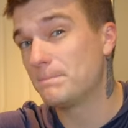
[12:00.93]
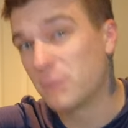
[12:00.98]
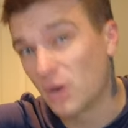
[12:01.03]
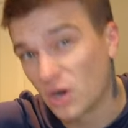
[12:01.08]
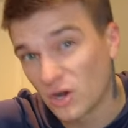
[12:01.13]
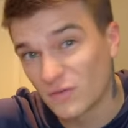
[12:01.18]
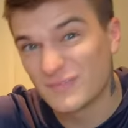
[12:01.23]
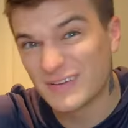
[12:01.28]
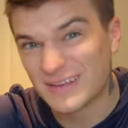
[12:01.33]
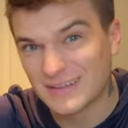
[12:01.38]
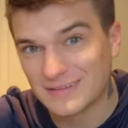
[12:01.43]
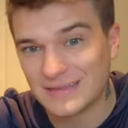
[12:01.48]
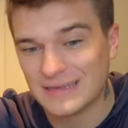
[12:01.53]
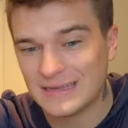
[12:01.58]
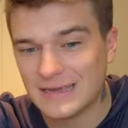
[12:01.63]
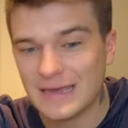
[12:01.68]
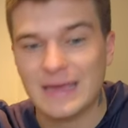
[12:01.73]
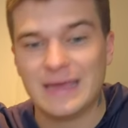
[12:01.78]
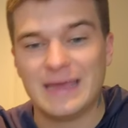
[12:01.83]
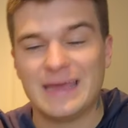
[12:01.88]
perfectly
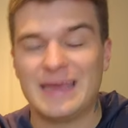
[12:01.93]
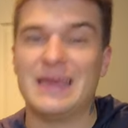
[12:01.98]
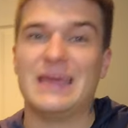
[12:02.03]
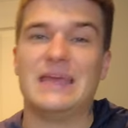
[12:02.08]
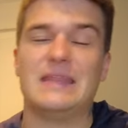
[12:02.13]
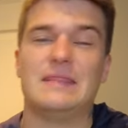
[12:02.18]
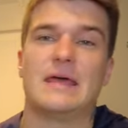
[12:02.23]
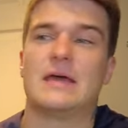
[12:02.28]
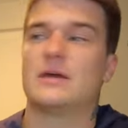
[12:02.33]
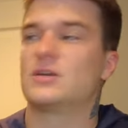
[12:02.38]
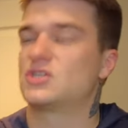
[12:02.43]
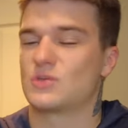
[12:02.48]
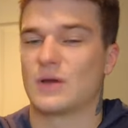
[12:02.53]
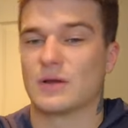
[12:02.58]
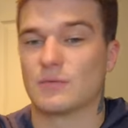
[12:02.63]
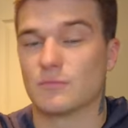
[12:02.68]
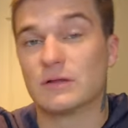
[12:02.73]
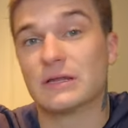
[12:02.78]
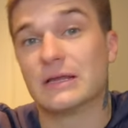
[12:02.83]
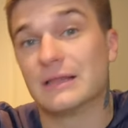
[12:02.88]
in there. So I
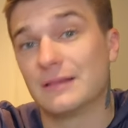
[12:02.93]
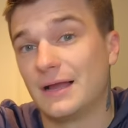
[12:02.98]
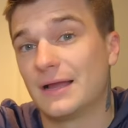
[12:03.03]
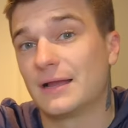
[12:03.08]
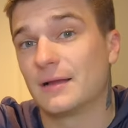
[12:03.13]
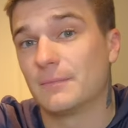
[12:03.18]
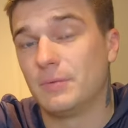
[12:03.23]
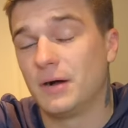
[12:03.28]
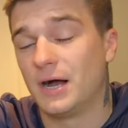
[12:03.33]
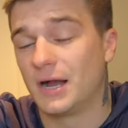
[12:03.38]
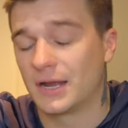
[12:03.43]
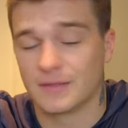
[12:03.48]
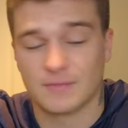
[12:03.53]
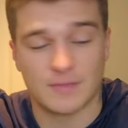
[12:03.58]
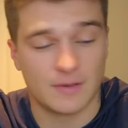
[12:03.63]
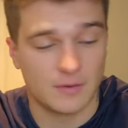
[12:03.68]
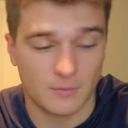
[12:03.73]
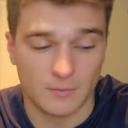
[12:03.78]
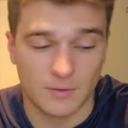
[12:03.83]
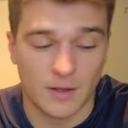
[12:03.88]
really like a pocket
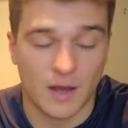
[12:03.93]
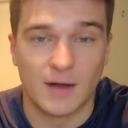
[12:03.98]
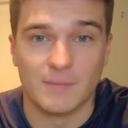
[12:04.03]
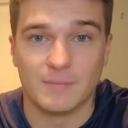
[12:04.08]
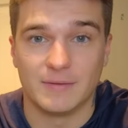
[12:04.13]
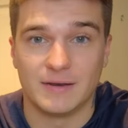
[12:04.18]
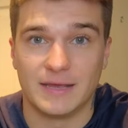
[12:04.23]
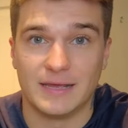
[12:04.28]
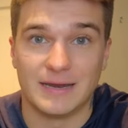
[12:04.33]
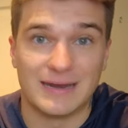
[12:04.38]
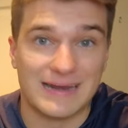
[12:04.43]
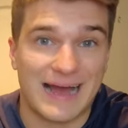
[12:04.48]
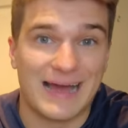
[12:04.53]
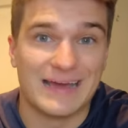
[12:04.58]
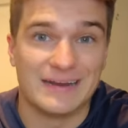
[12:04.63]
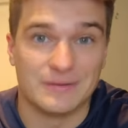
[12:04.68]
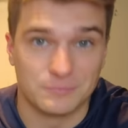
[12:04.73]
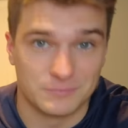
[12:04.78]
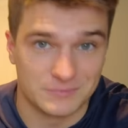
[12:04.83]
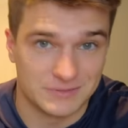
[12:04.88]
that'll accommodate an
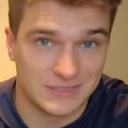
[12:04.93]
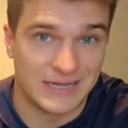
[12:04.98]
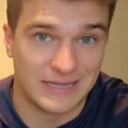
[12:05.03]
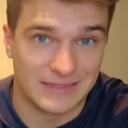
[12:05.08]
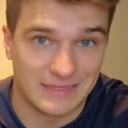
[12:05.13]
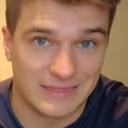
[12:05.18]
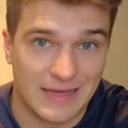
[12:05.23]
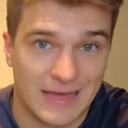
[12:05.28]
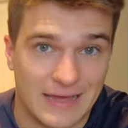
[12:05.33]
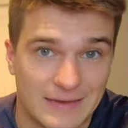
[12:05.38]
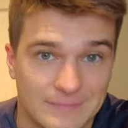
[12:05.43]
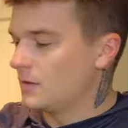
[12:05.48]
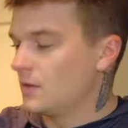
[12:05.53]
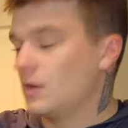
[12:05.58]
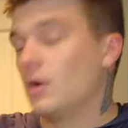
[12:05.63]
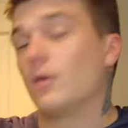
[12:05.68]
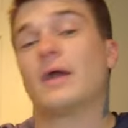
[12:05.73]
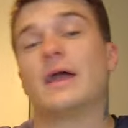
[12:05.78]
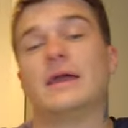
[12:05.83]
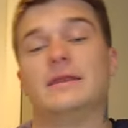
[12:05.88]
item like that.
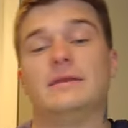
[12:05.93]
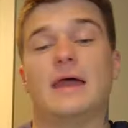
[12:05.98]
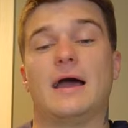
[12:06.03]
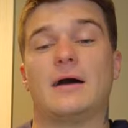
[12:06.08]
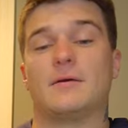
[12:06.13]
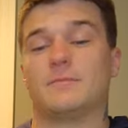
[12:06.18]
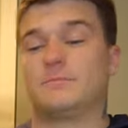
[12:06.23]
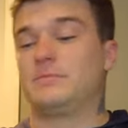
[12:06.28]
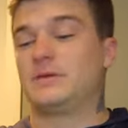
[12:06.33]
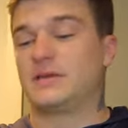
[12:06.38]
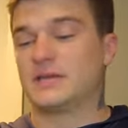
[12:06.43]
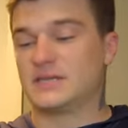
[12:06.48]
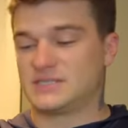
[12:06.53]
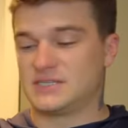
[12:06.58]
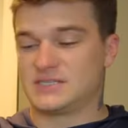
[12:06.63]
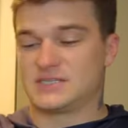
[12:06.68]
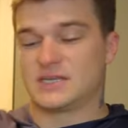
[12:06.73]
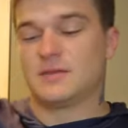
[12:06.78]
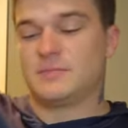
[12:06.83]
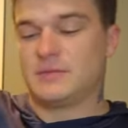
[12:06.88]
Okay, now, because
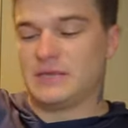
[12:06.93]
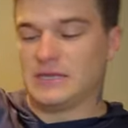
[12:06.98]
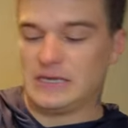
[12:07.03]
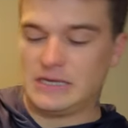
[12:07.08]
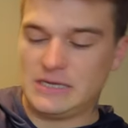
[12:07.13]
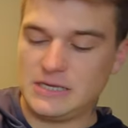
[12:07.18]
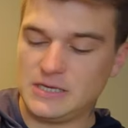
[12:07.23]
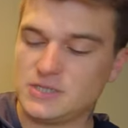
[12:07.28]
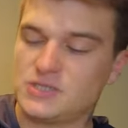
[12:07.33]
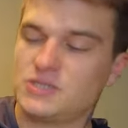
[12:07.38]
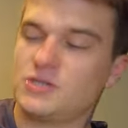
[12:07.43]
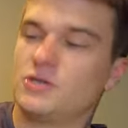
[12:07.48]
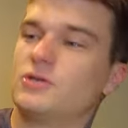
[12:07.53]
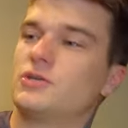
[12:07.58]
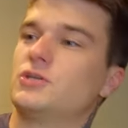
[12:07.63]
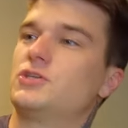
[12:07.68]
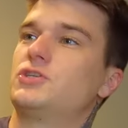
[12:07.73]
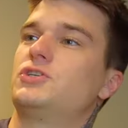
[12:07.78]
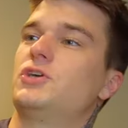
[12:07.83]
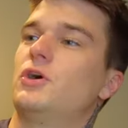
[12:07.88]
it's gonna be easier to
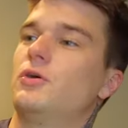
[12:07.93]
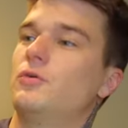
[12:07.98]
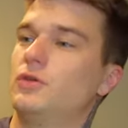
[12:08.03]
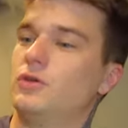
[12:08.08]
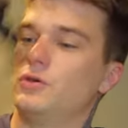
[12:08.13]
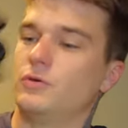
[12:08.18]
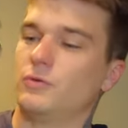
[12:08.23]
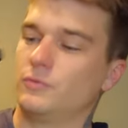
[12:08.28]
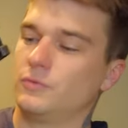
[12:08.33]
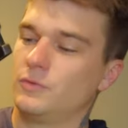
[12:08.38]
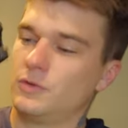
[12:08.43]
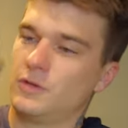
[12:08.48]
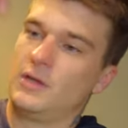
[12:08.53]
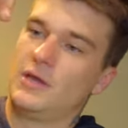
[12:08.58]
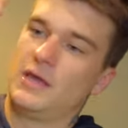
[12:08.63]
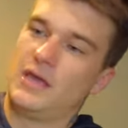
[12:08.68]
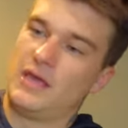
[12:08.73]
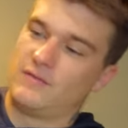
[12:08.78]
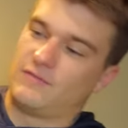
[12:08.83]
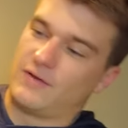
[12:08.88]
show you,
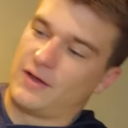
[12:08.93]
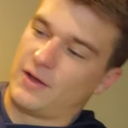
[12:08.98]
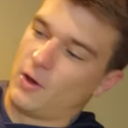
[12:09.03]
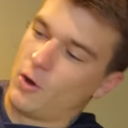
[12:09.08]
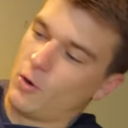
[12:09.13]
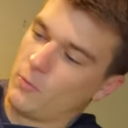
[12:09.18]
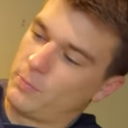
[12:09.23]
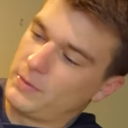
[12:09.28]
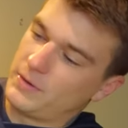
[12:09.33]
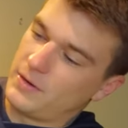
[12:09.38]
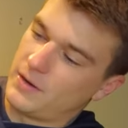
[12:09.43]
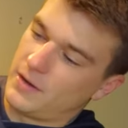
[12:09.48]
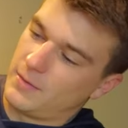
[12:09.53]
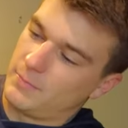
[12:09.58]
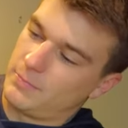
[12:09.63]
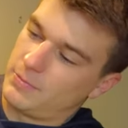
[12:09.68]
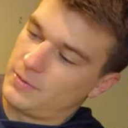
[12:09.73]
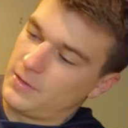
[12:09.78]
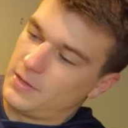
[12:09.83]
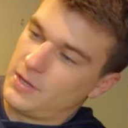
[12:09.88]
if I open
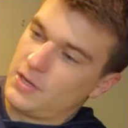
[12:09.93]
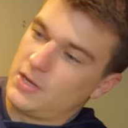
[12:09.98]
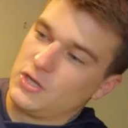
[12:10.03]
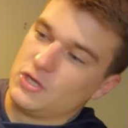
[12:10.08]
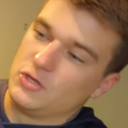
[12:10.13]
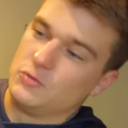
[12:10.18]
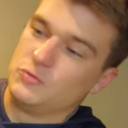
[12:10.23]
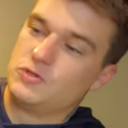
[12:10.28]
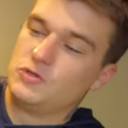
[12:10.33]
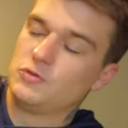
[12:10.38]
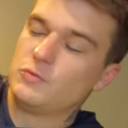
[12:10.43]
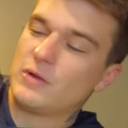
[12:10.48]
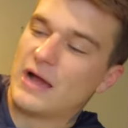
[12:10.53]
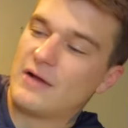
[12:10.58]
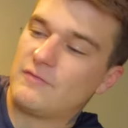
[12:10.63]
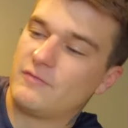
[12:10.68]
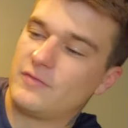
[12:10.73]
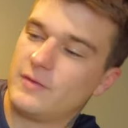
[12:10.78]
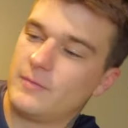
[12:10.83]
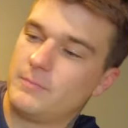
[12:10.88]
up, you do
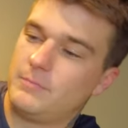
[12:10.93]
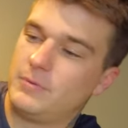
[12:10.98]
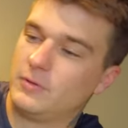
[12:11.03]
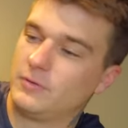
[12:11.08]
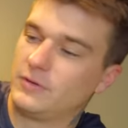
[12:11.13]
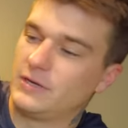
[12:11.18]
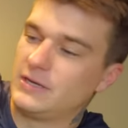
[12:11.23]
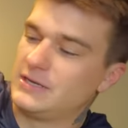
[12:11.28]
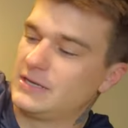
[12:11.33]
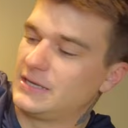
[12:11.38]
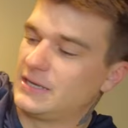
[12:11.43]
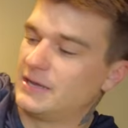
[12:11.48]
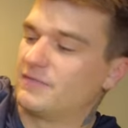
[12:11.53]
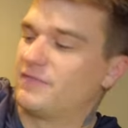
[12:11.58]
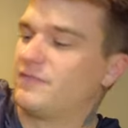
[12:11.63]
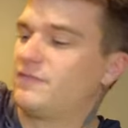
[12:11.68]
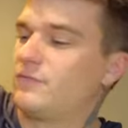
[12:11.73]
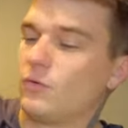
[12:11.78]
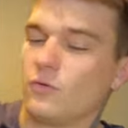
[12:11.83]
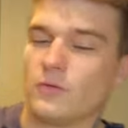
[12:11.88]
have the ability to get
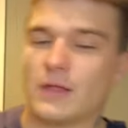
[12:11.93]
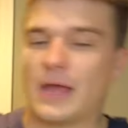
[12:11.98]
full